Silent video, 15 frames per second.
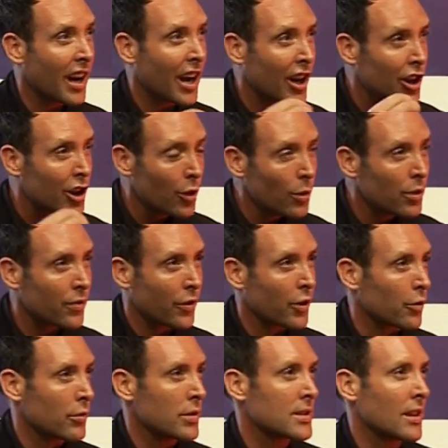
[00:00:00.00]
a
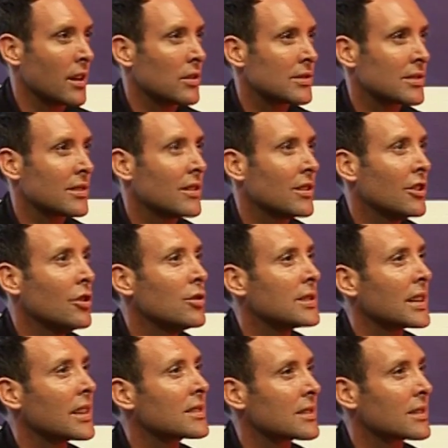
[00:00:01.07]
youthful result
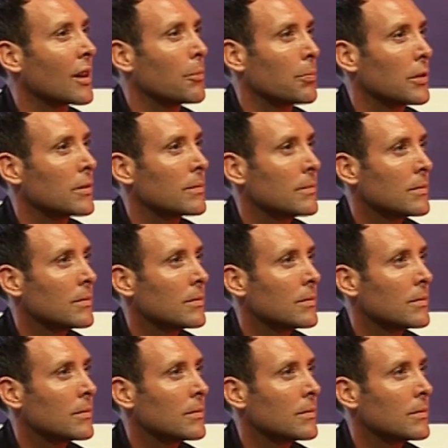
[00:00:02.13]
using a scalpel.